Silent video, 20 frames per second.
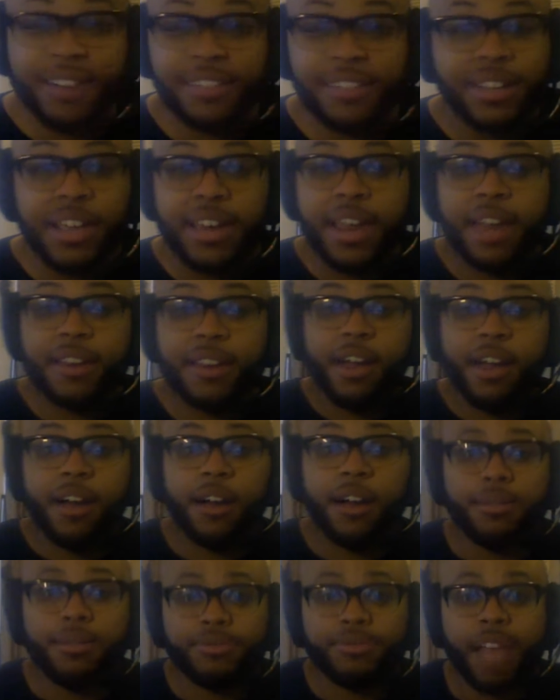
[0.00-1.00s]
say that,
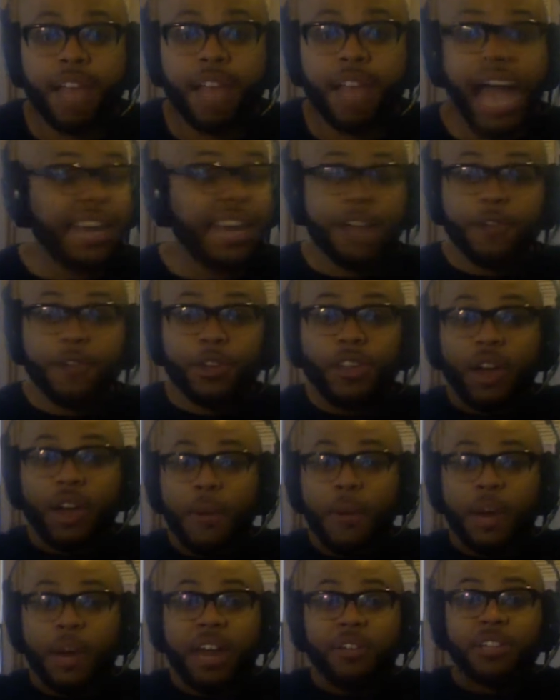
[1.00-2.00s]
y'all. I never thought I
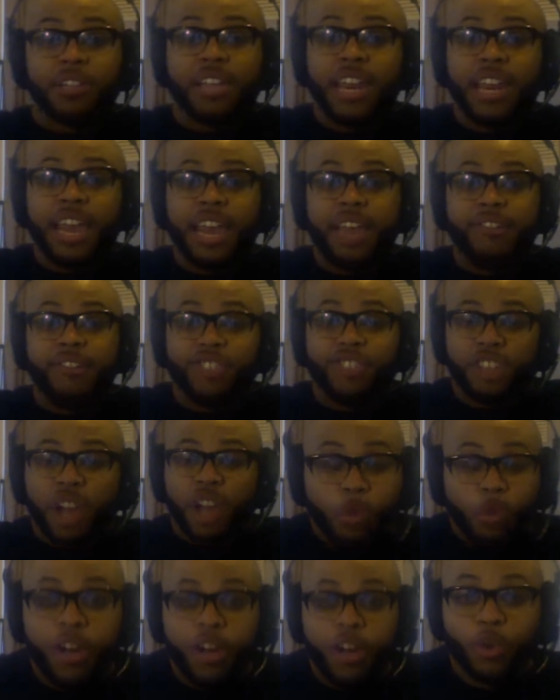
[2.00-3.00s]
would ever say that.
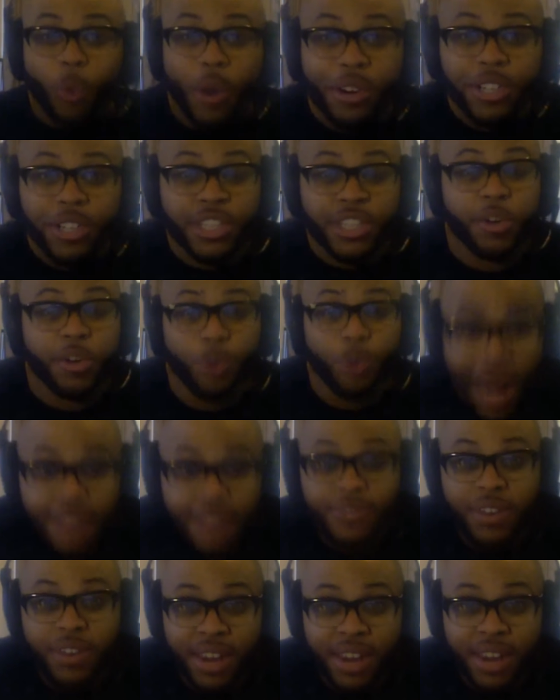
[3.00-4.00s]
Someone's worse than
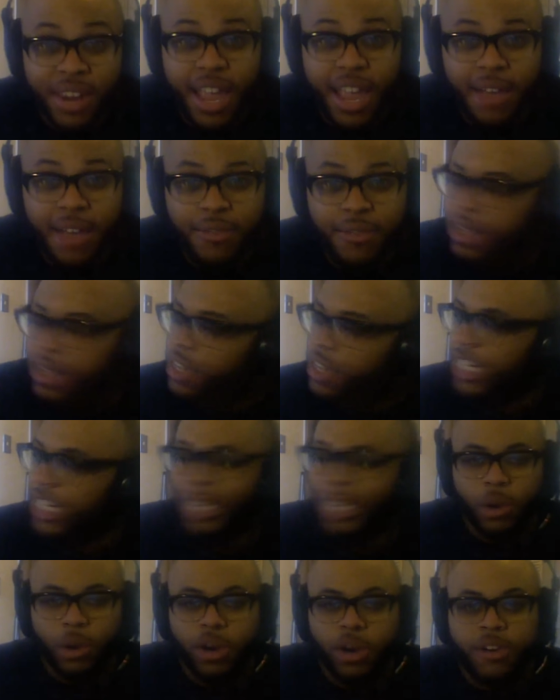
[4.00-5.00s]
Raven Dave.
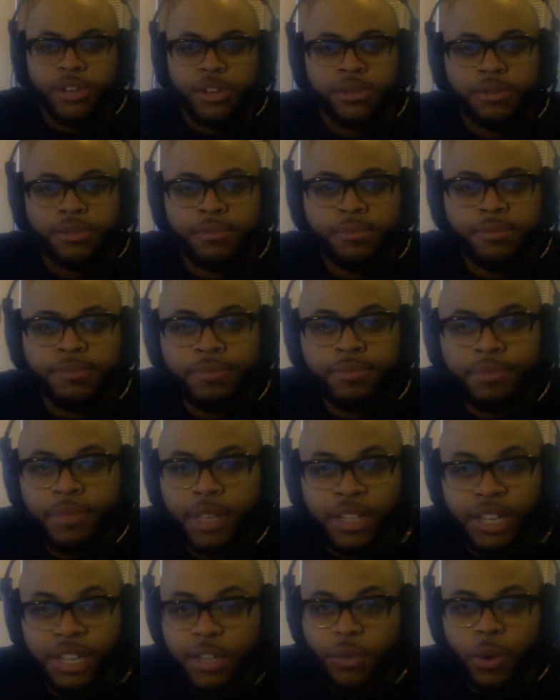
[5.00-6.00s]
She's worse.
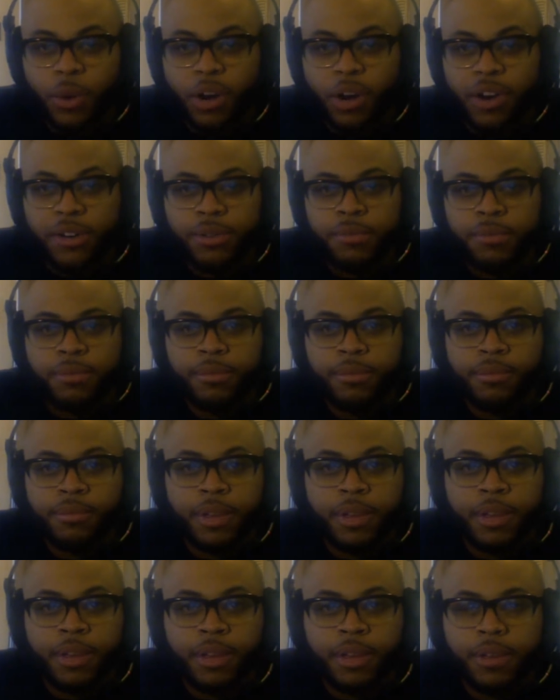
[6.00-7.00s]
She's worse.
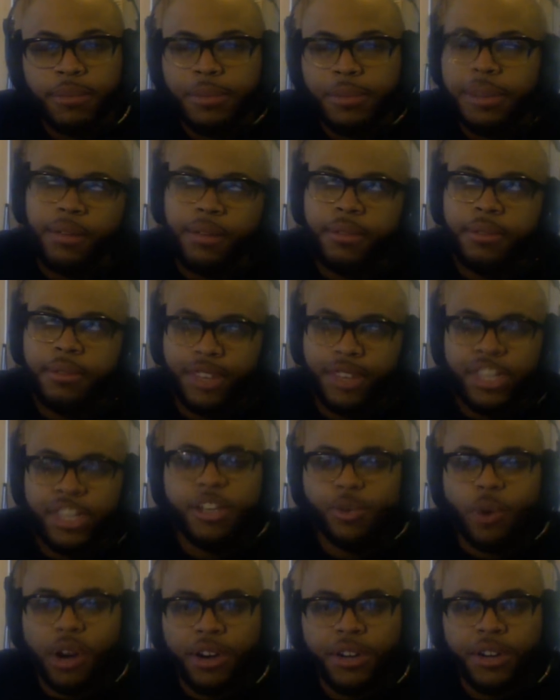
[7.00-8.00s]

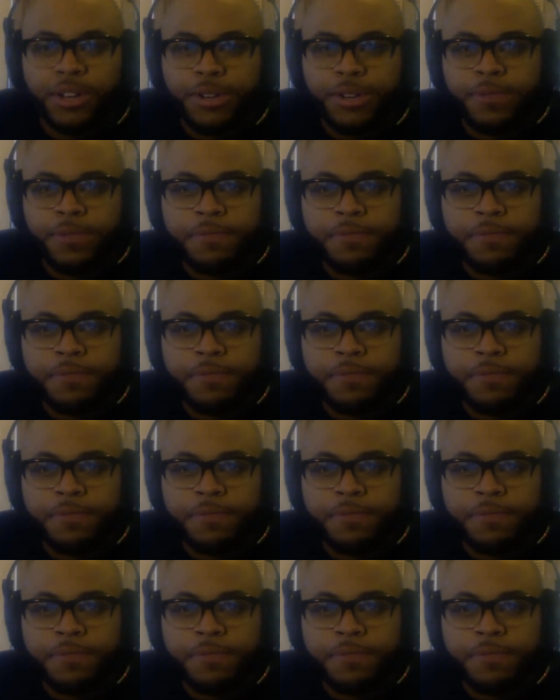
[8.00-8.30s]
She's worse.